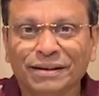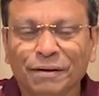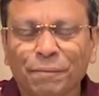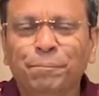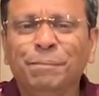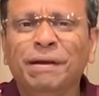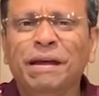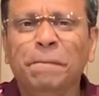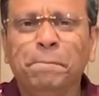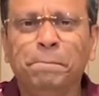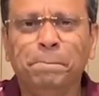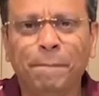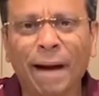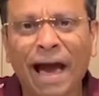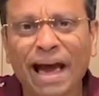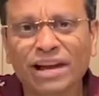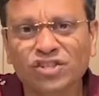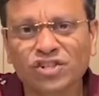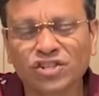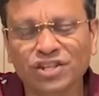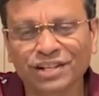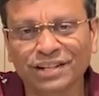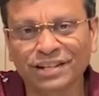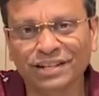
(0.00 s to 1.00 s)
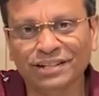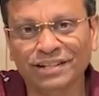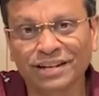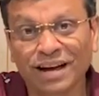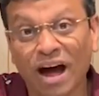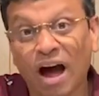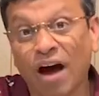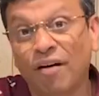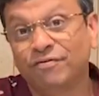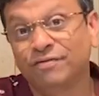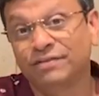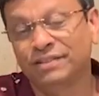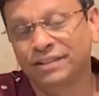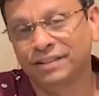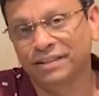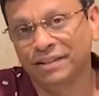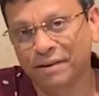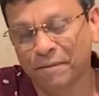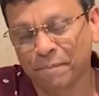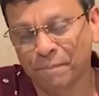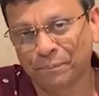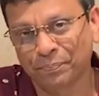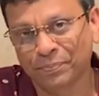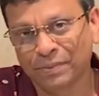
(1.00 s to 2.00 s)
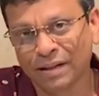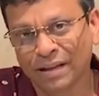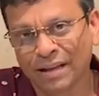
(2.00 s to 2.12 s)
being passionate after him